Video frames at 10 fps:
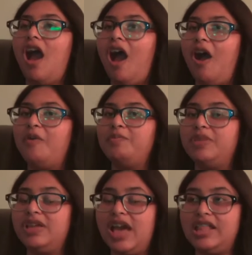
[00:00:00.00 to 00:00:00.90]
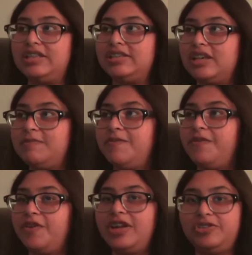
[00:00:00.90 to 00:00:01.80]
Um, but yeah, this is going to be a
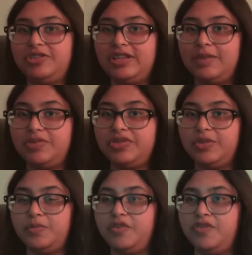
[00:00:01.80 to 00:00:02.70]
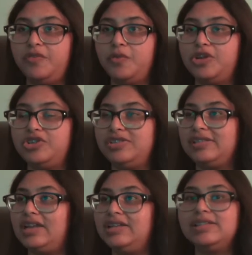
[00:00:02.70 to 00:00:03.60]
very interesting episode moving forward, just
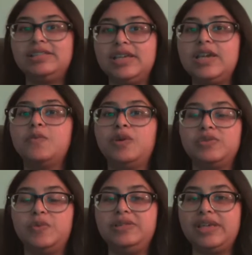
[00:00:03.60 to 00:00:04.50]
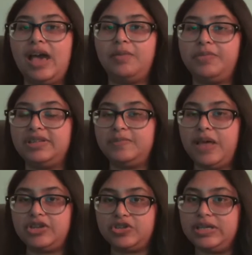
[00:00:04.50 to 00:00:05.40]
kind of seeing what's going to happen,
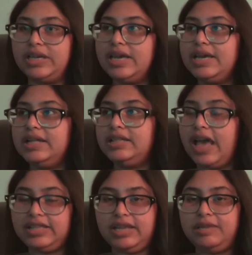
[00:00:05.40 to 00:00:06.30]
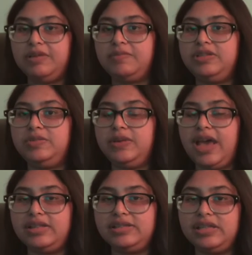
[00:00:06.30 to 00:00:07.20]
especially that dynamic between
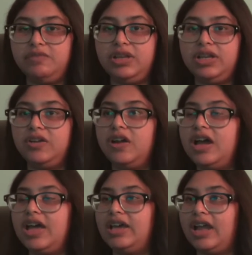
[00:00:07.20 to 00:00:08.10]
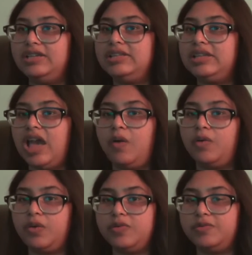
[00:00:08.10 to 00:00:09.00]
Alicent and Rhaenyra, and kind of see how
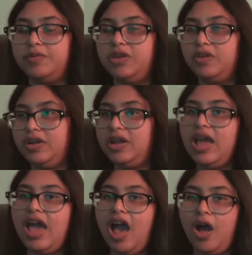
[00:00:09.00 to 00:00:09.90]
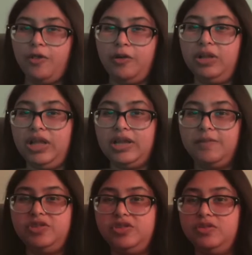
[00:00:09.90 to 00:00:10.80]
it goes from here and how that will lead up
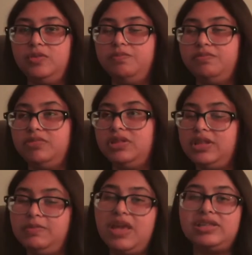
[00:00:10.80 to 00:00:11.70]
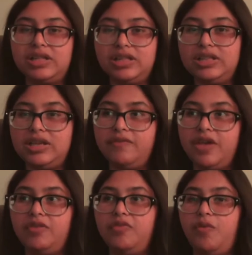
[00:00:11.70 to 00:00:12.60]
to the basically the
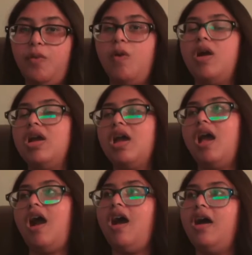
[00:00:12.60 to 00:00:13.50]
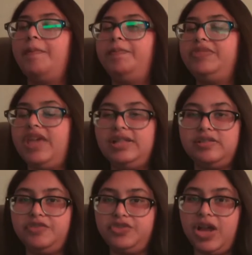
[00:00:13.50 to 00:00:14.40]
event for uh, Dance of
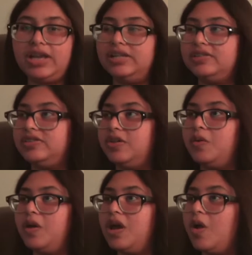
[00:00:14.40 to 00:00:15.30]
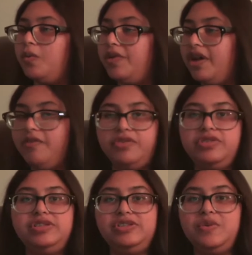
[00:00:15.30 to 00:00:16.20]
the Dragon. So without further
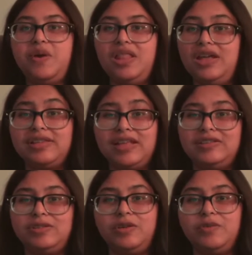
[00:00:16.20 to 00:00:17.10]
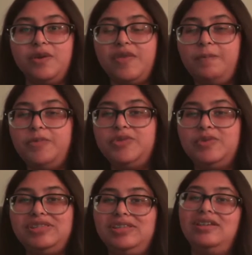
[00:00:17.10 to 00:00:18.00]
ado, let's get started with episode
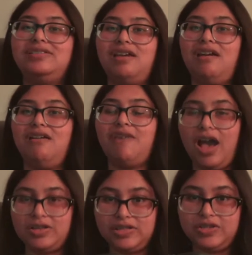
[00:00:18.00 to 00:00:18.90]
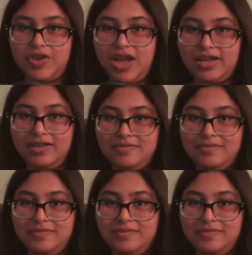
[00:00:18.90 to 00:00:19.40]
6 of House of the Dragon.